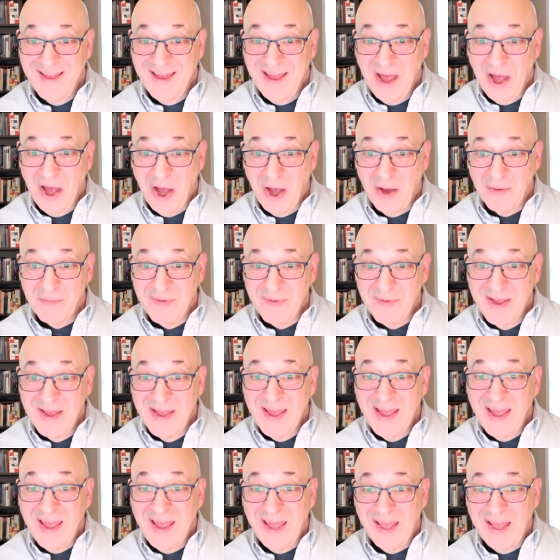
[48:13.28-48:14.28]
um,
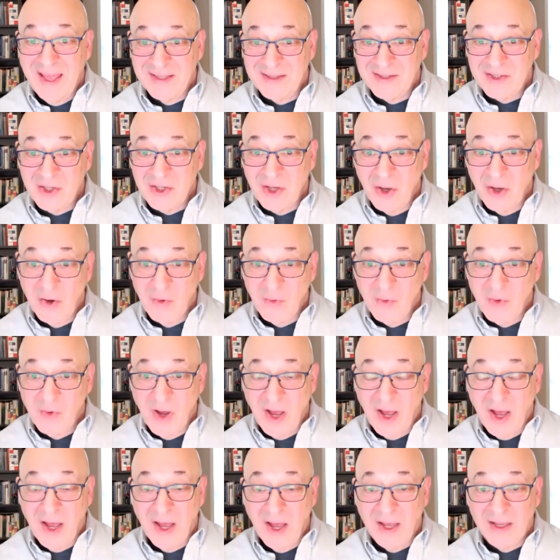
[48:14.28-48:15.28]
and so
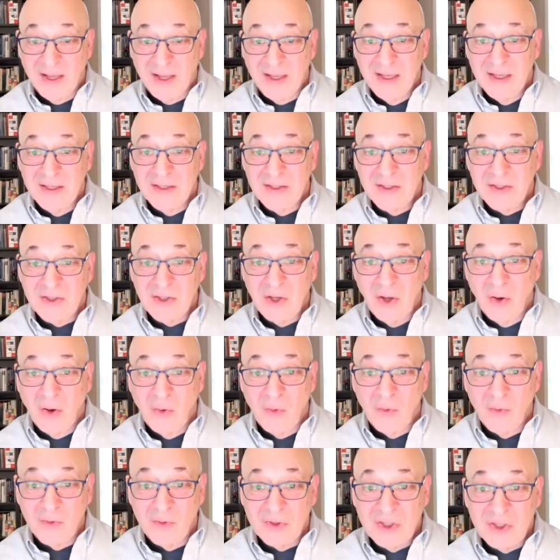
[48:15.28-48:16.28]
uh,
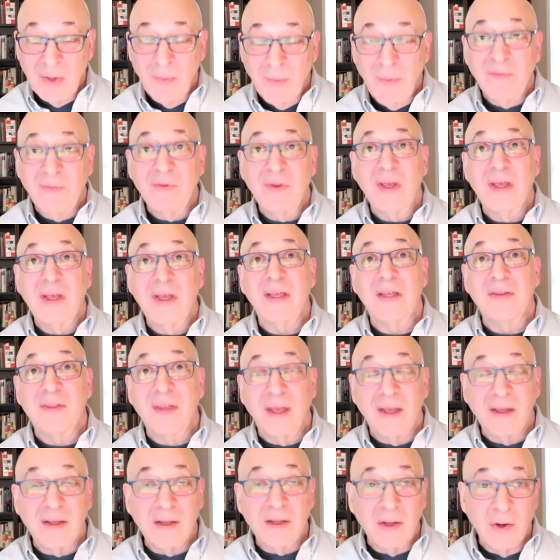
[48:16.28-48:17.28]
so some of the, the,
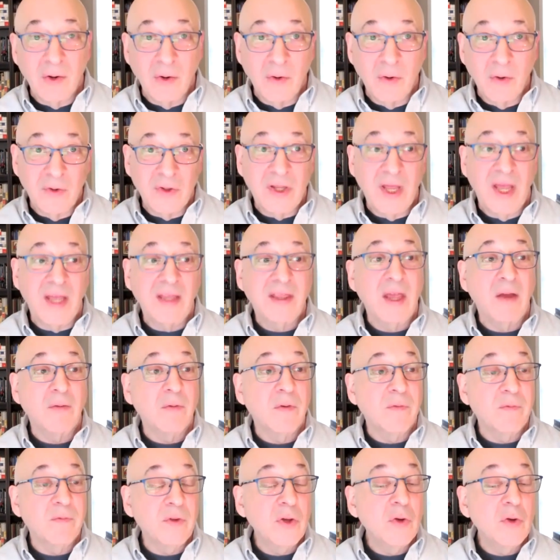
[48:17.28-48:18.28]
you know if you take that
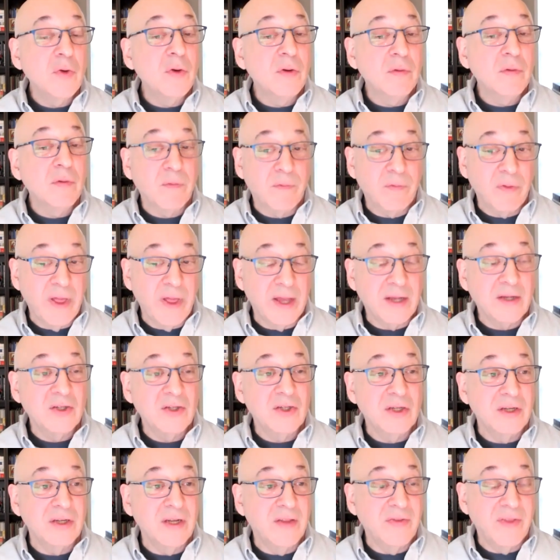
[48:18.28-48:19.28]
review and
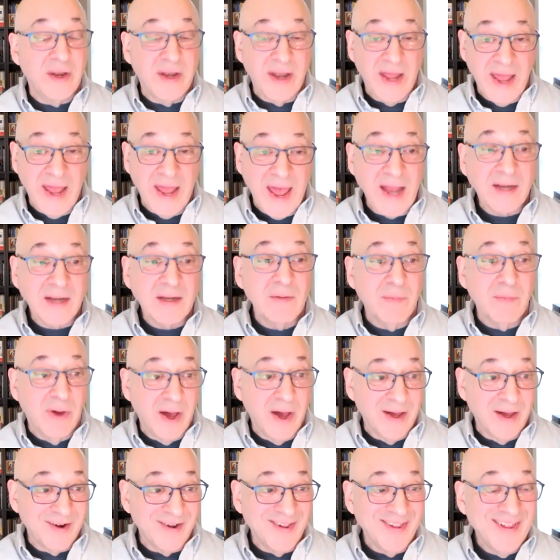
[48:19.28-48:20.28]
reflection and then act
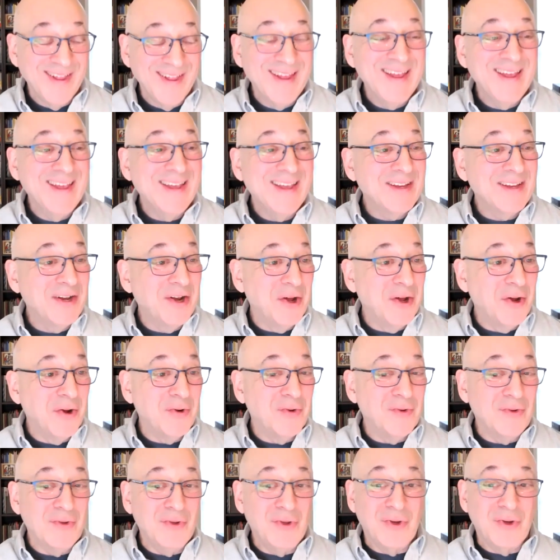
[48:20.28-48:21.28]
model you
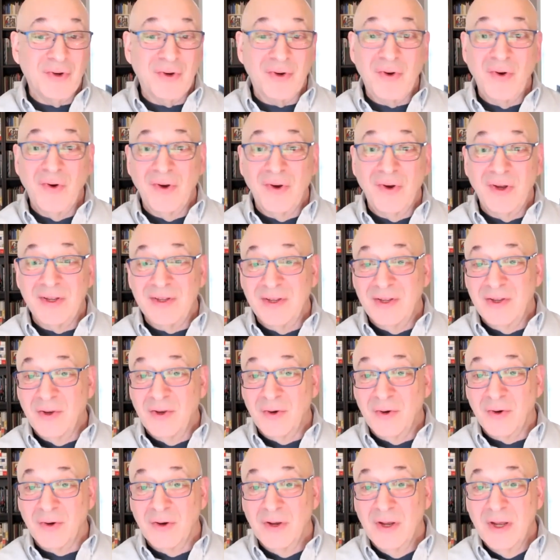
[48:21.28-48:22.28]
know you're going
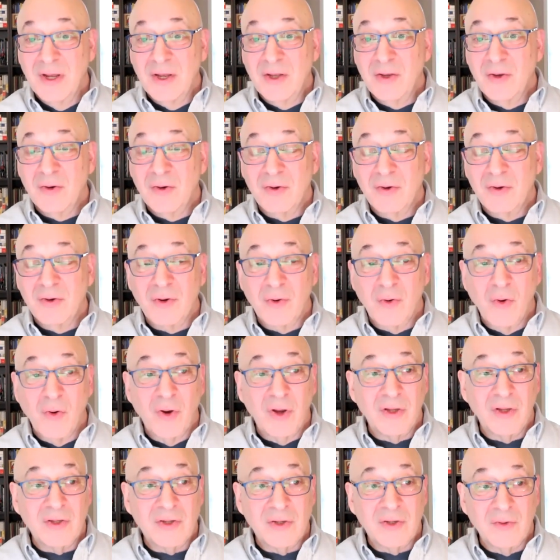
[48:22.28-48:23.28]
you're you're, you're
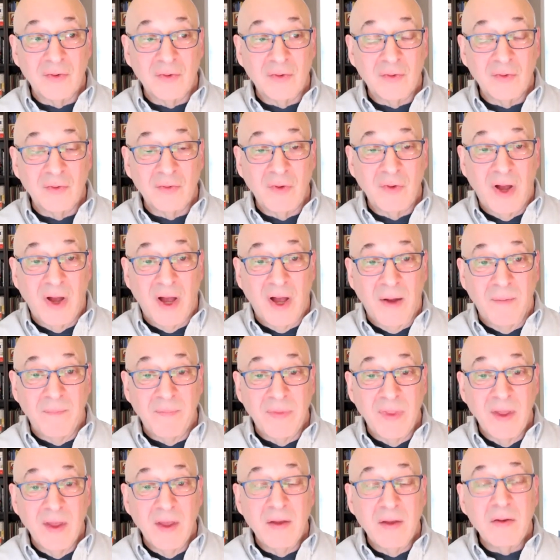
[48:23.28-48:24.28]
going to um,
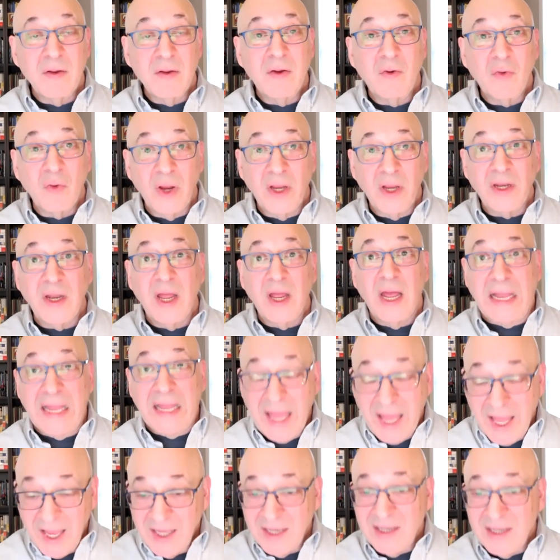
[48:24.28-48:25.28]
create a
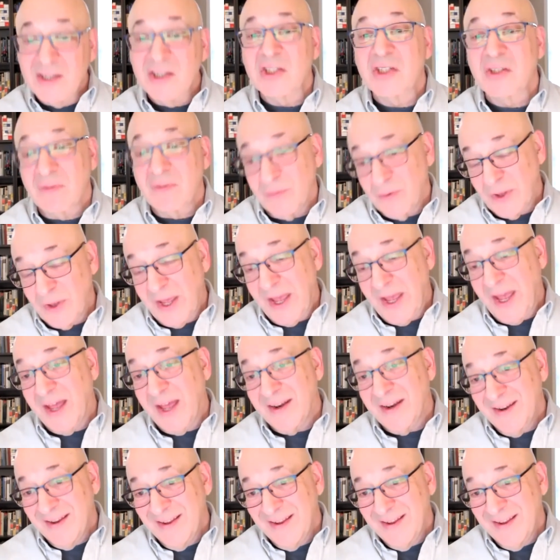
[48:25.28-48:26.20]
cadence for that